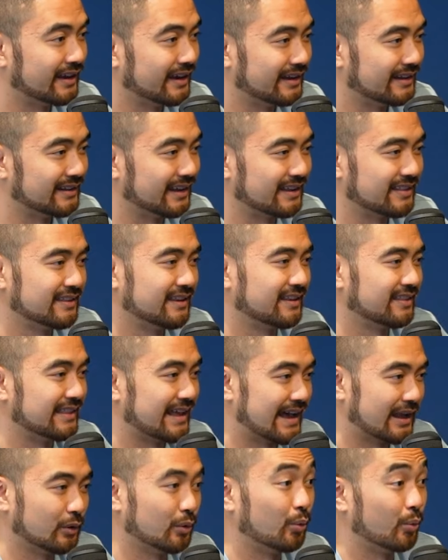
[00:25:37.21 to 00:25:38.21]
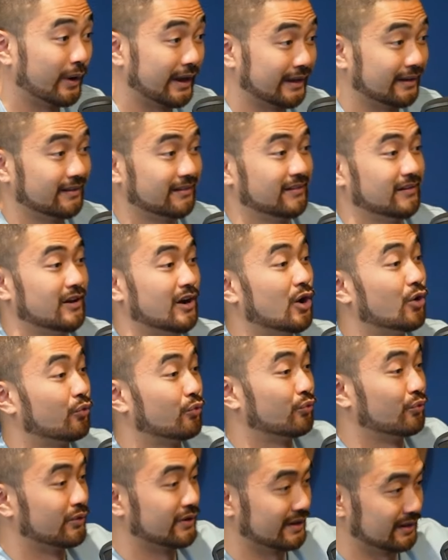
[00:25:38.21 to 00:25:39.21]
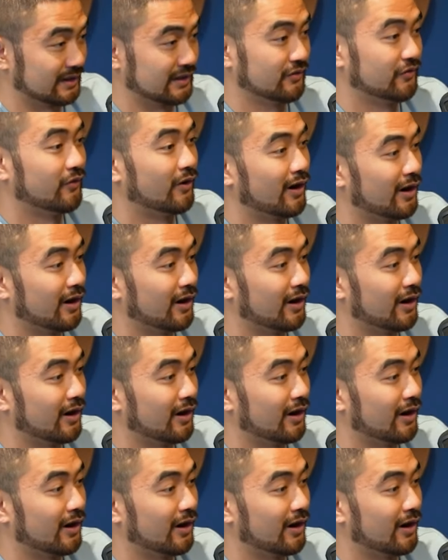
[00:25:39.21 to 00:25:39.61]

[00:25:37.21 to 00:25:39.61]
And I think that went a really